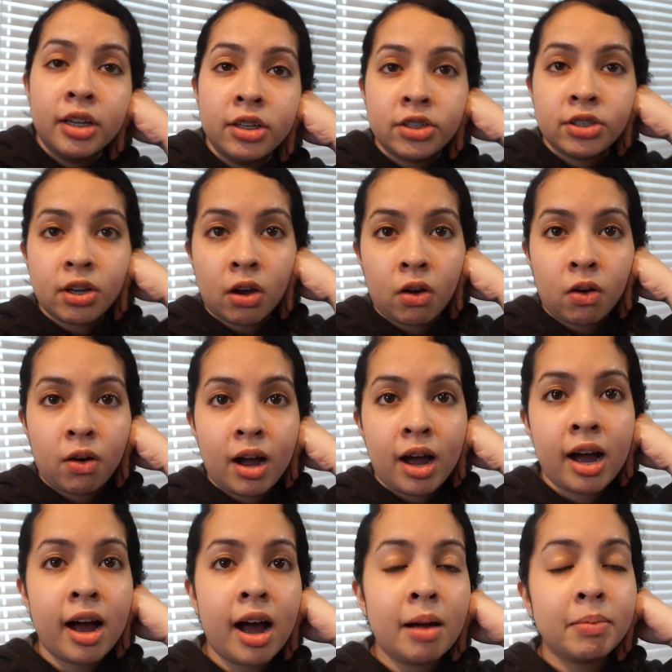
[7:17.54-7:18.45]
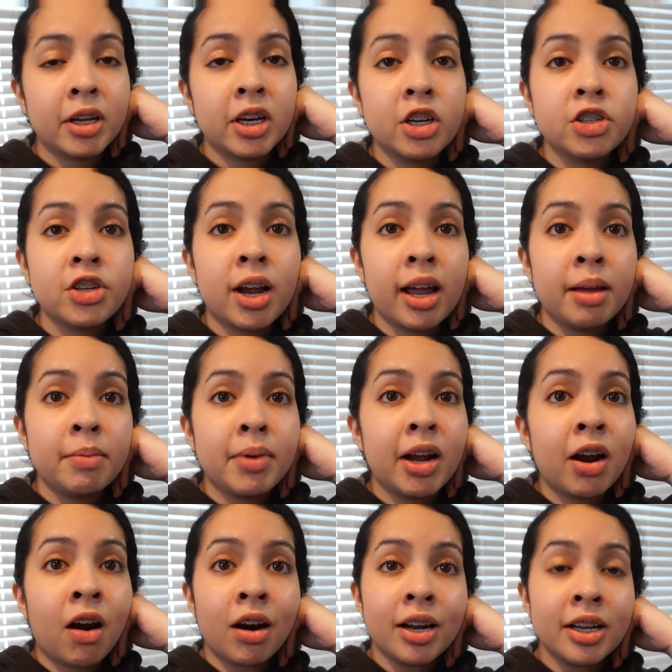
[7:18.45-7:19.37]
So I'm gonna try
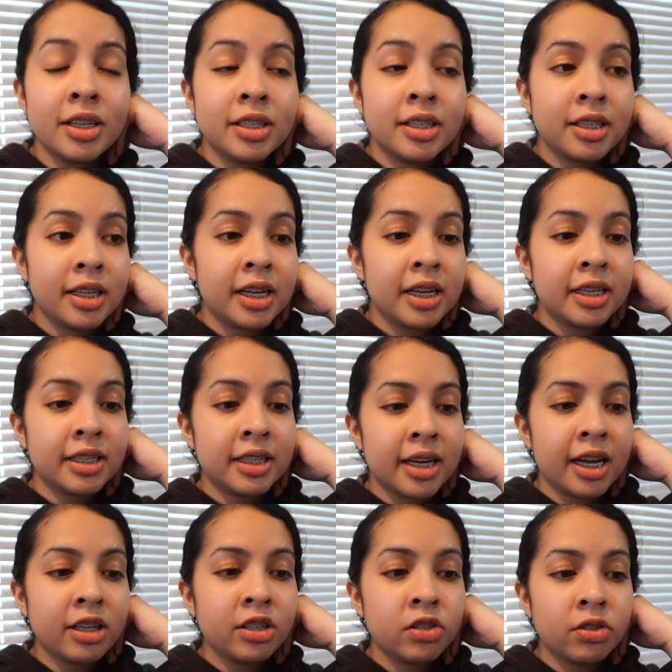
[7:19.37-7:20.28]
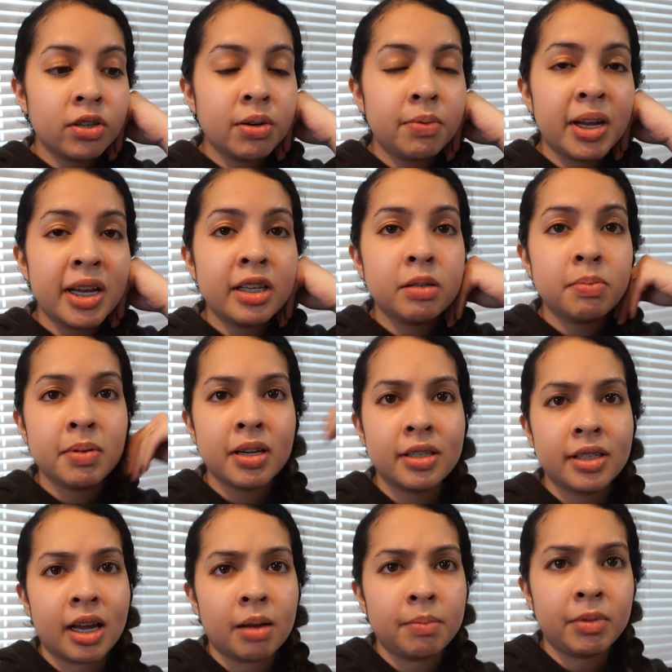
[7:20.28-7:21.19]
my hardest these next 3 weeks
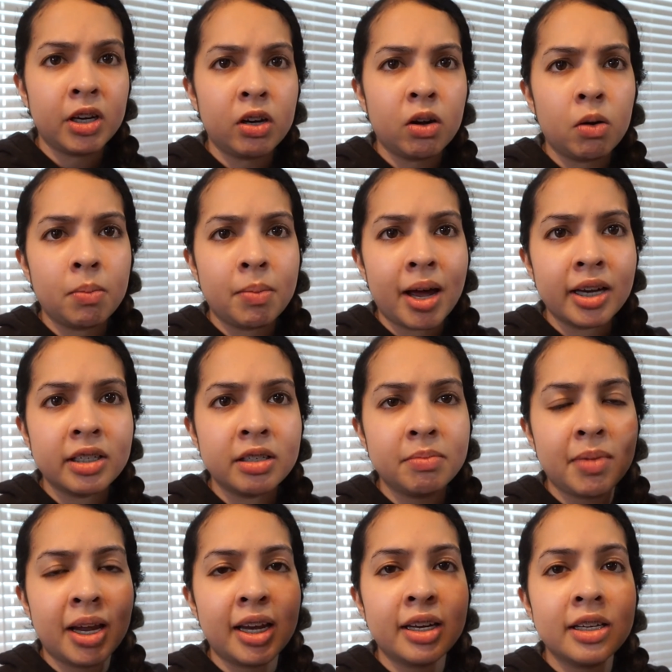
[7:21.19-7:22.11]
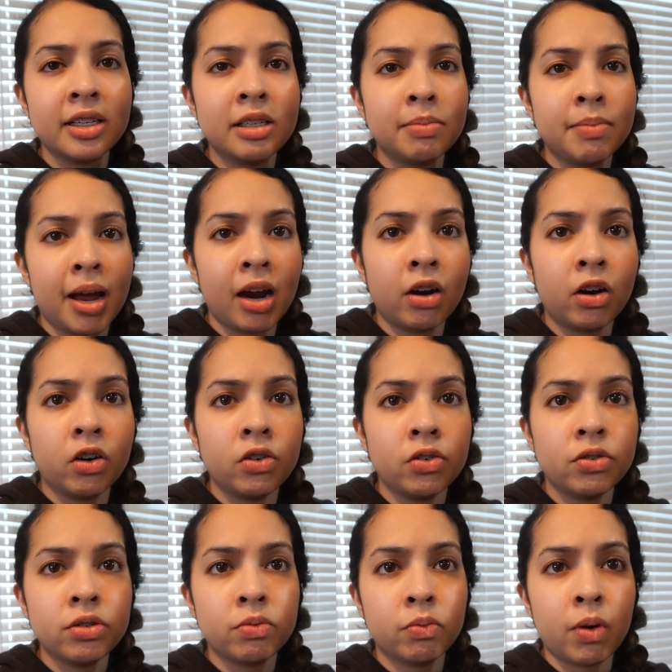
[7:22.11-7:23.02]
because I'm gonna go back to maintenance
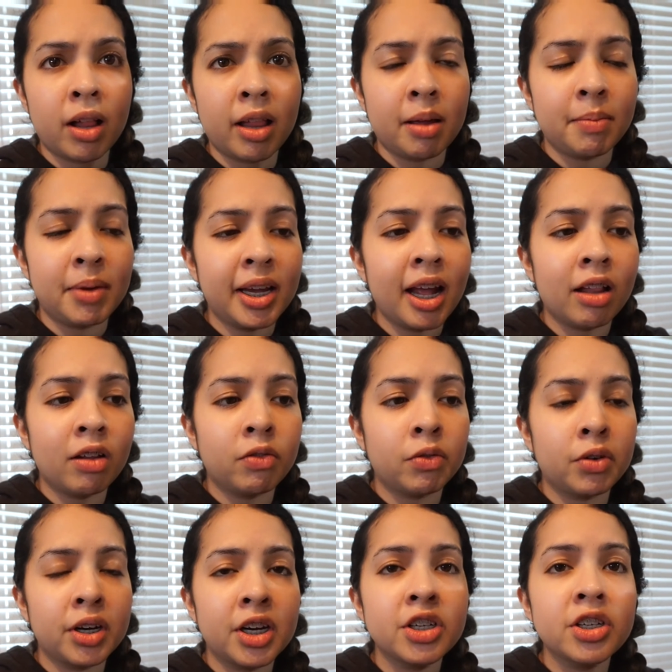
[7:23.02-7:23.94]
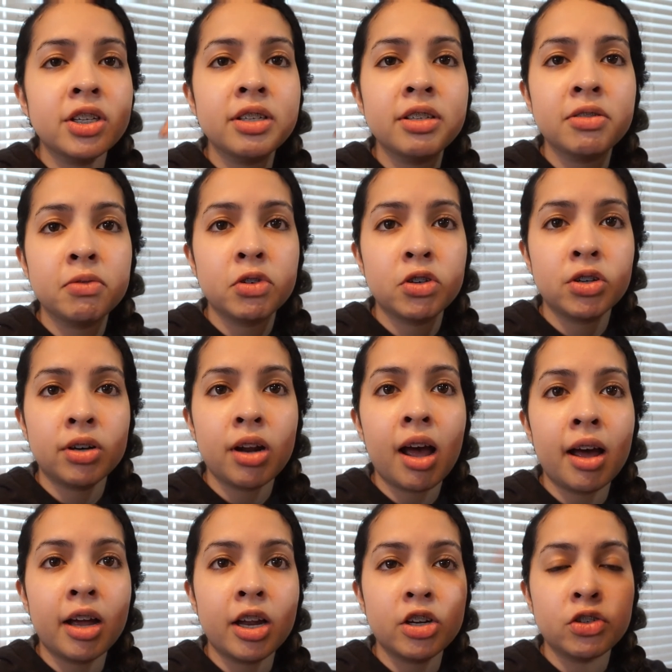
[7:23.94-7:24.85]
macros while I'm in California just to
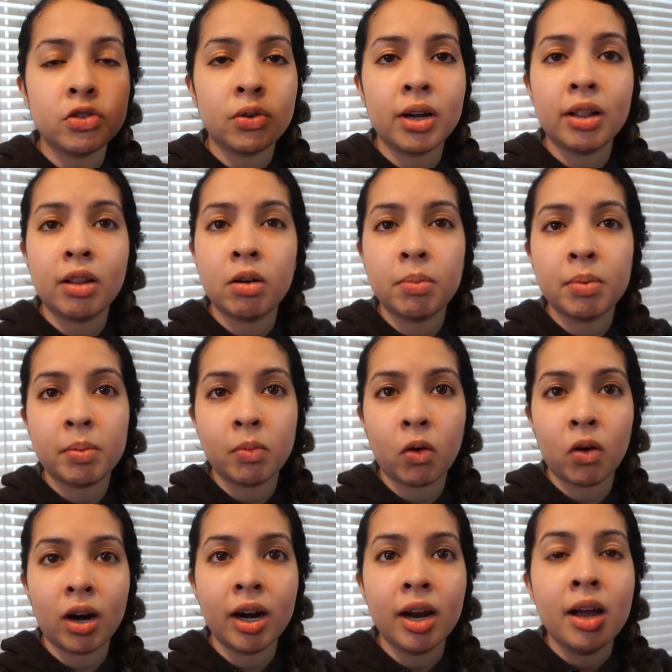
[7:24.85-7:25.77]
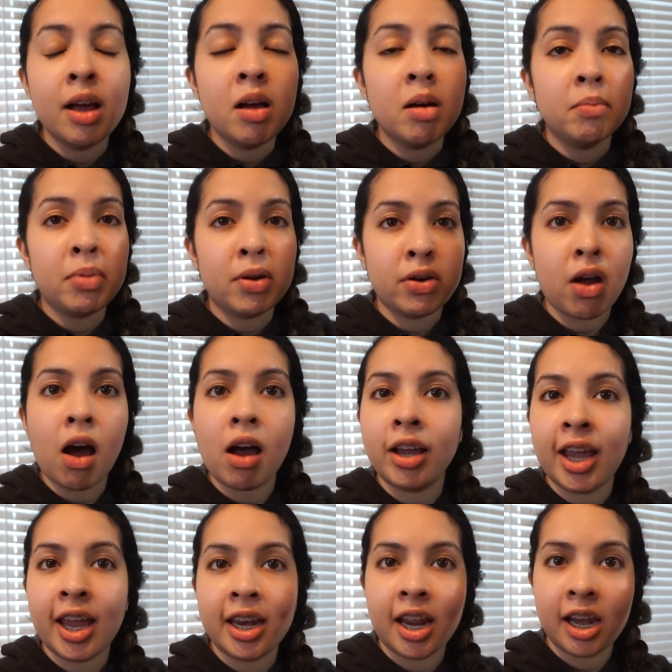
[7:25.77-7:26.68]
enjoy a little bit more but
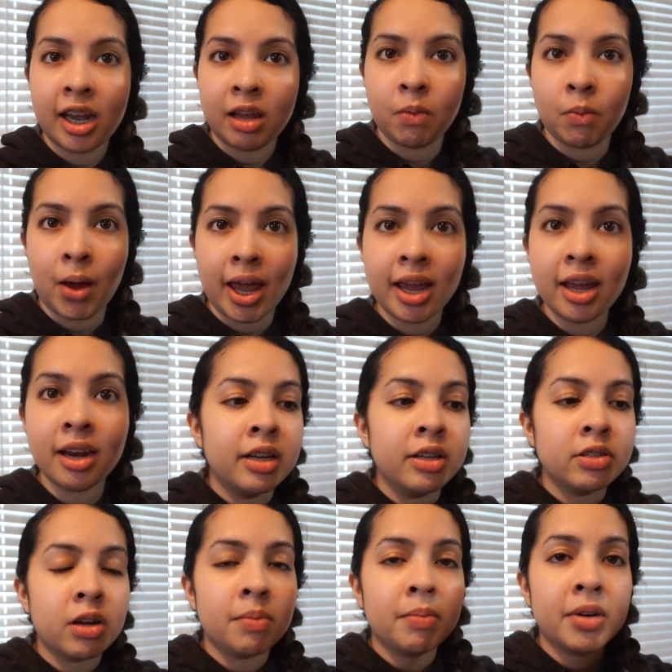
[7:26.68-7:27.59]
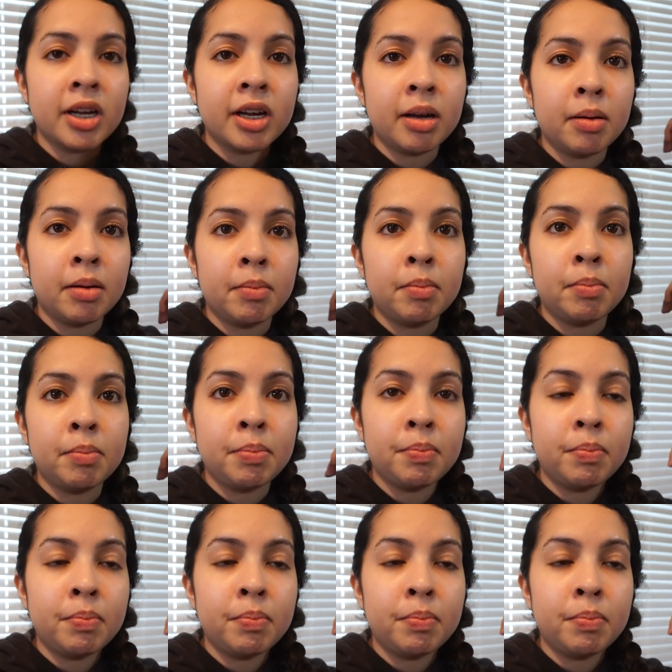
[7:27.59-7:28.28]
not gain any weight. So I'm gonna